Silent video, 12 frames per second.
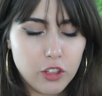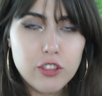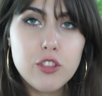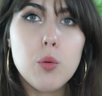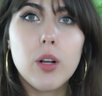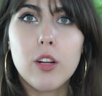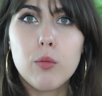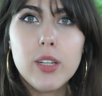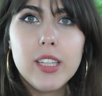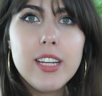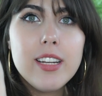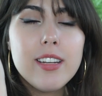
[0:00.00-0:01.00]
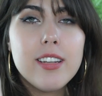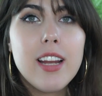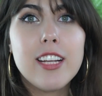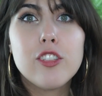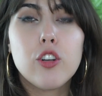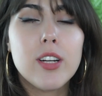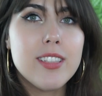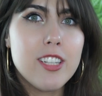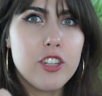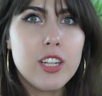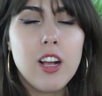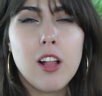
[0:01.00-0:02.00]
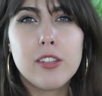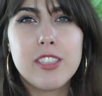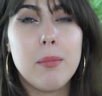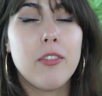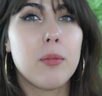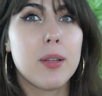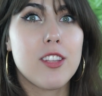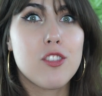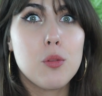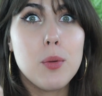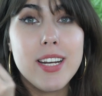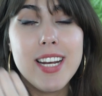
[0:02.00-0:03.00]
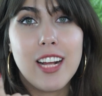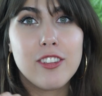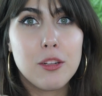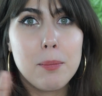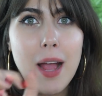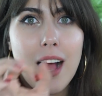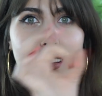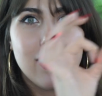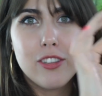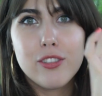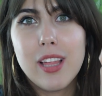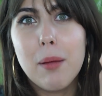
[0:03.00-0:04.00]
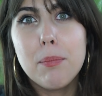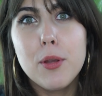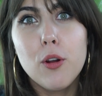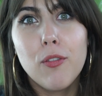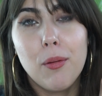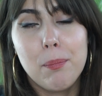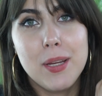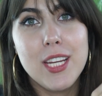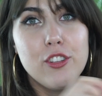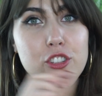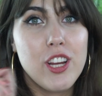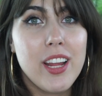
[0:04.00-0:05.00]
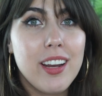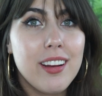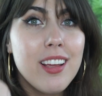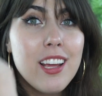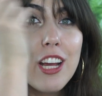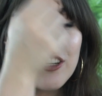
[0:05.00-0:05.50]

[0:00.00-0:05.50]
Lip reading: just do like a really nice transition color, something from like the Sweet Nectar palette. There's that beautiful peach shade.